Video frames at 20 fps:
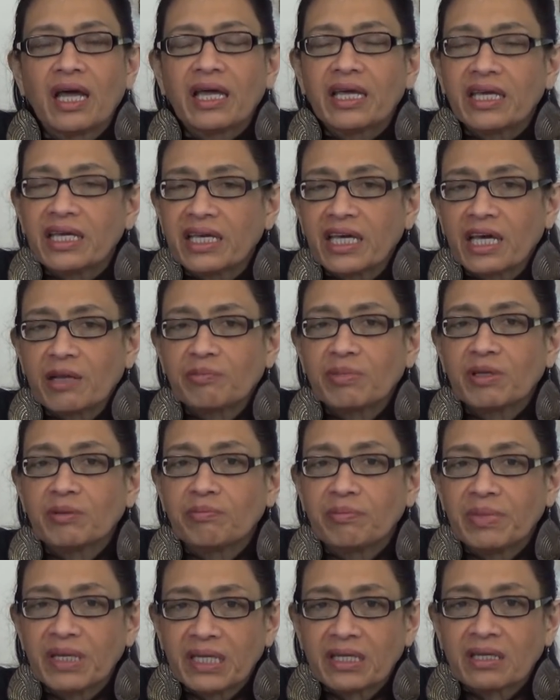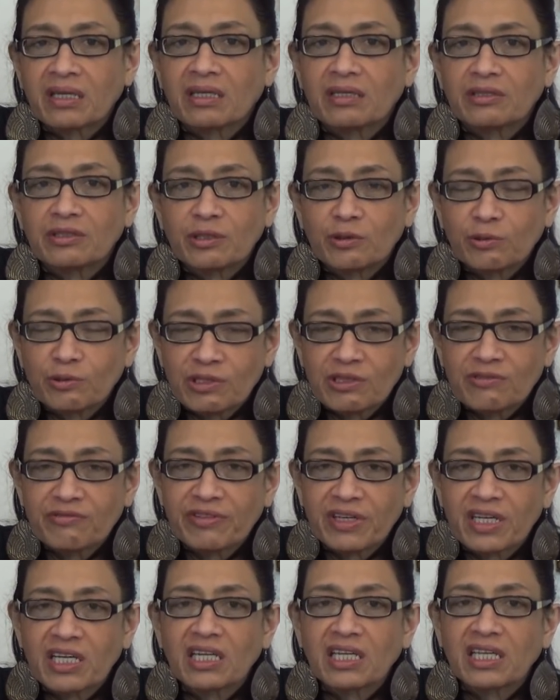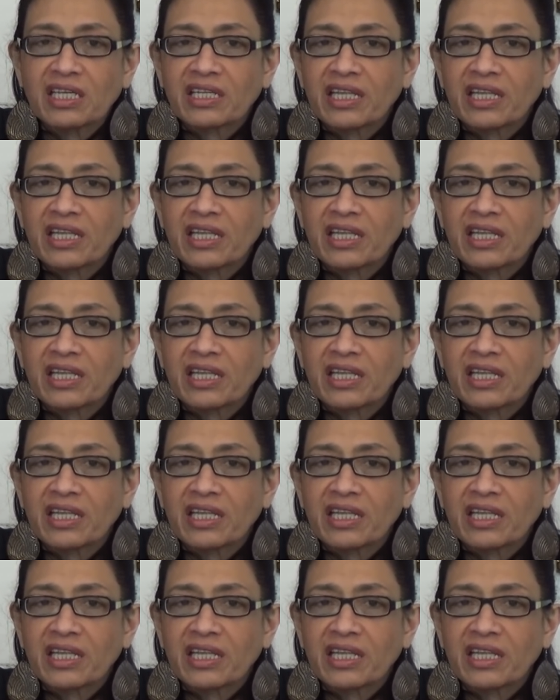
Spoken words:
He had been beaten so severely